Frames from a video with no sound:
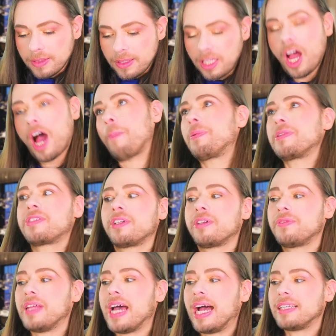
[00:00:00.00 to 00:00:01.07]
the opposite
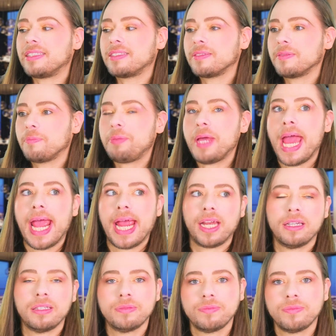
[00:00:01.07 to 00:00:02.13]
of that
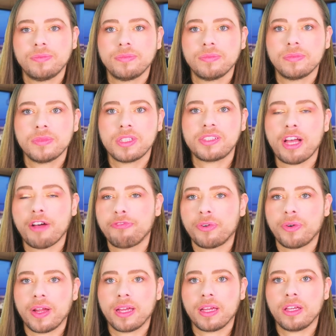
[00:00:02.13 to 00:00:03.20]
pain,
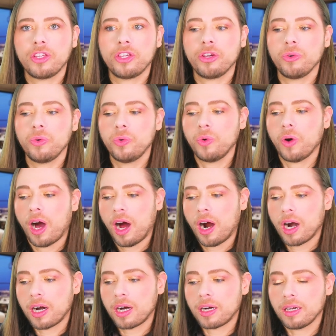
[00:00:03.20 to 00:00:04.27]
suffering. You
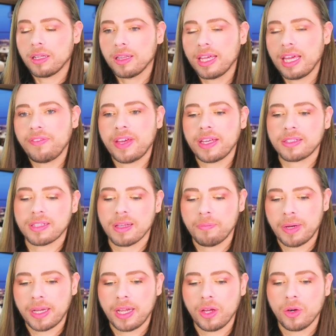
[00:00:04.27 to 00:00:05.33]
are leaving
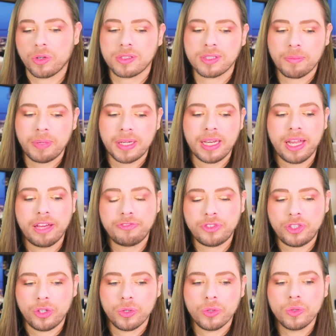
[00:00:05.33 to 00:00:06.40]
somebody, or somebody
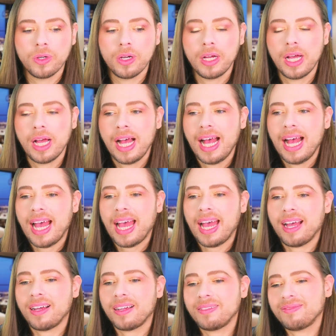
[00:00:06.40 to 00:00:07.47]
left you.
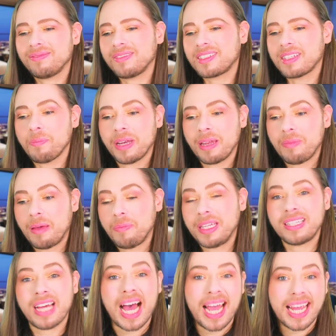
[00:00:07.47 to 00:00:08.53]
Somebody
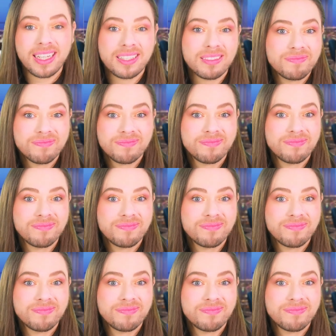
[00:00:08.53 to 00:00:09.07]
maybe died,